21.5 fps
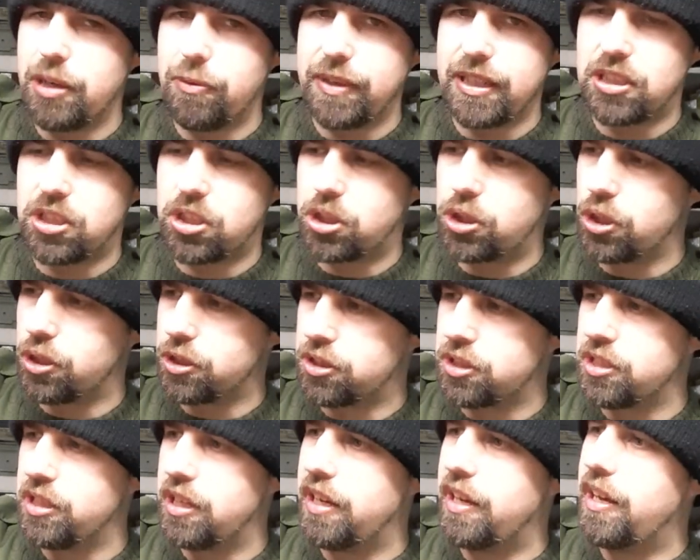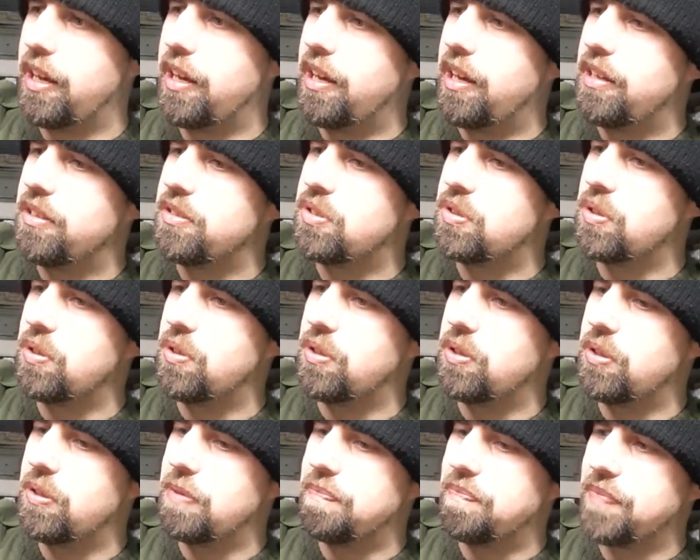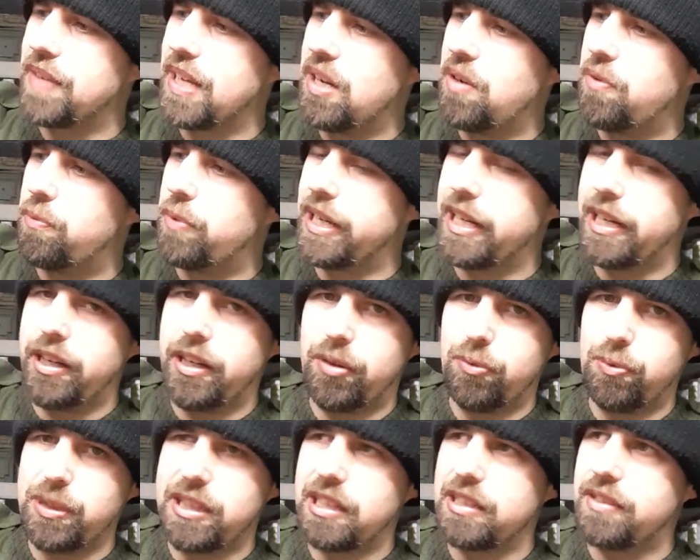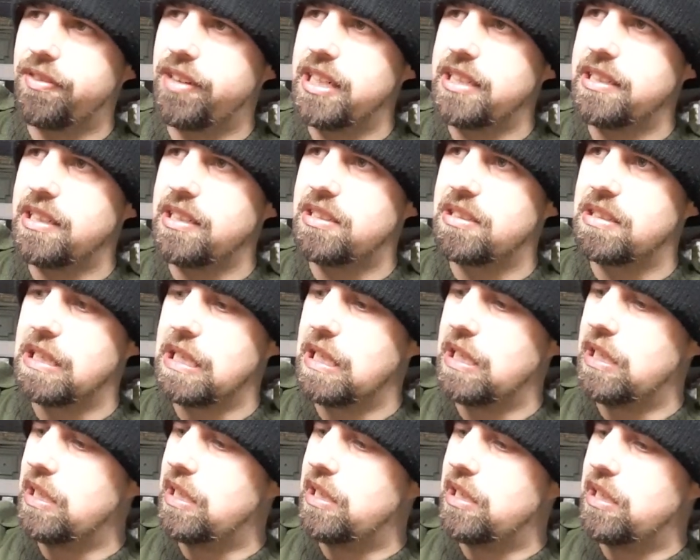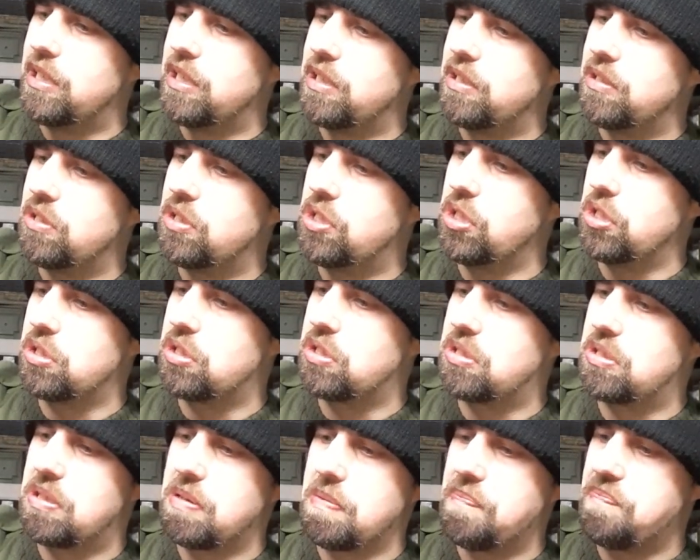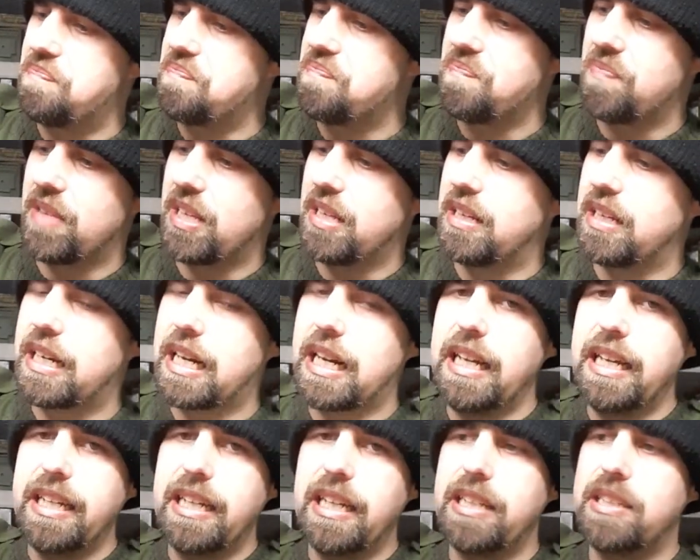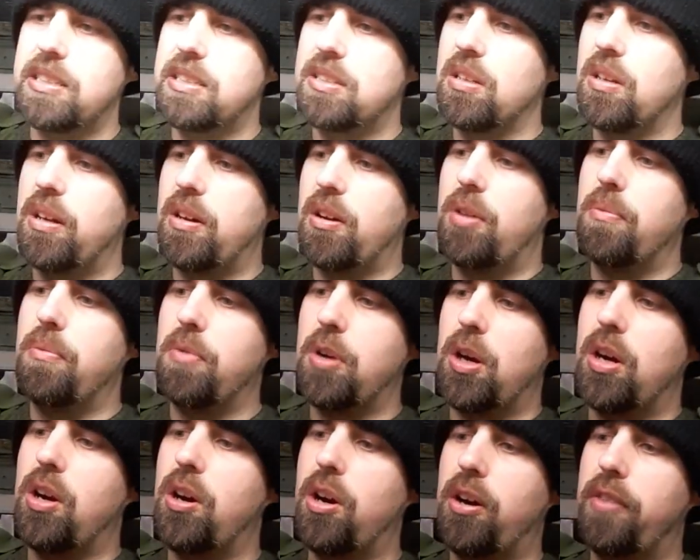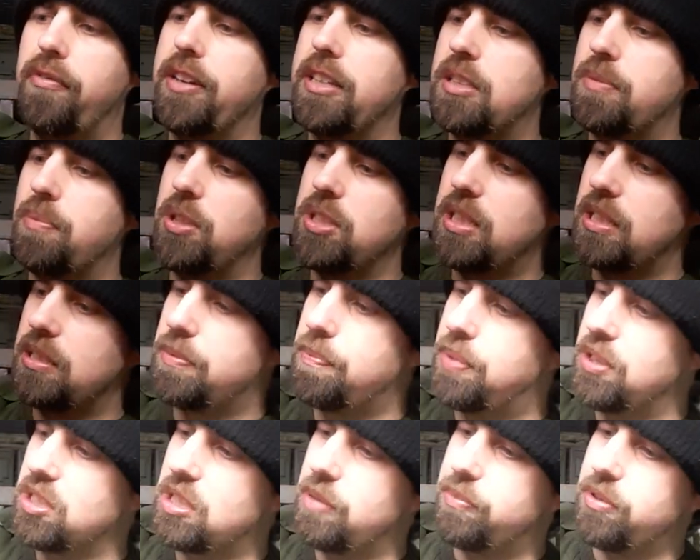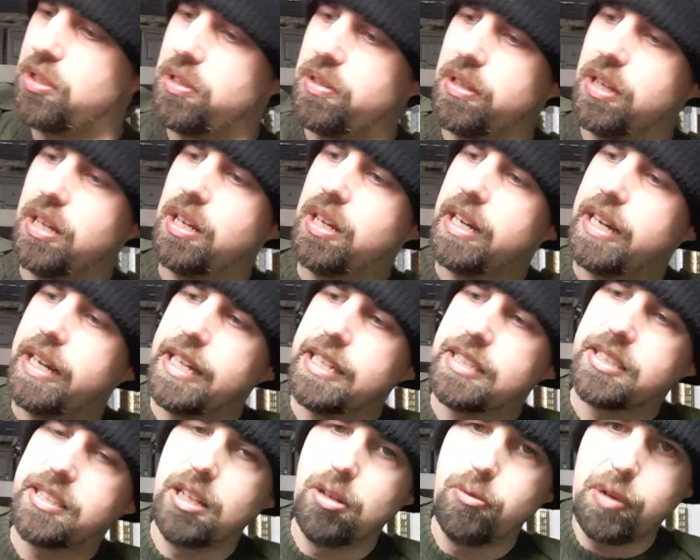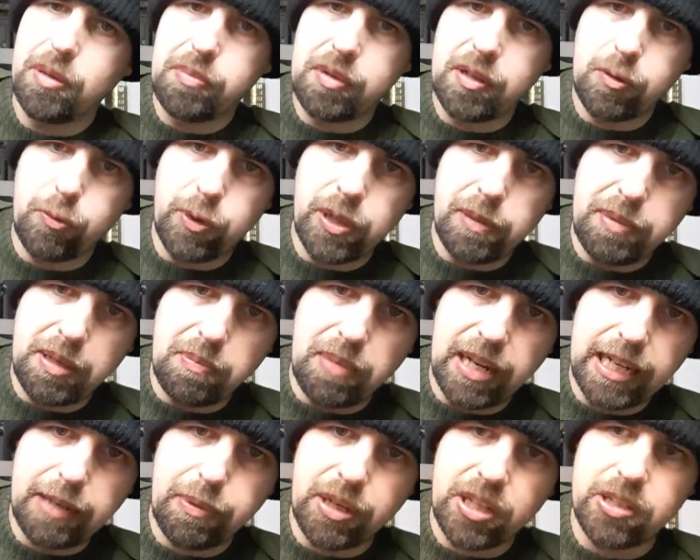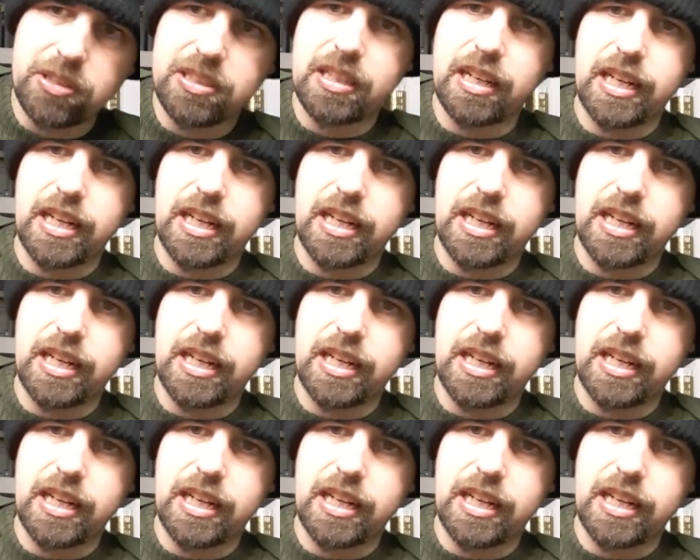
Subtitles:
with salt. So what I would advise is just clean it off as much as possible. It still will be black because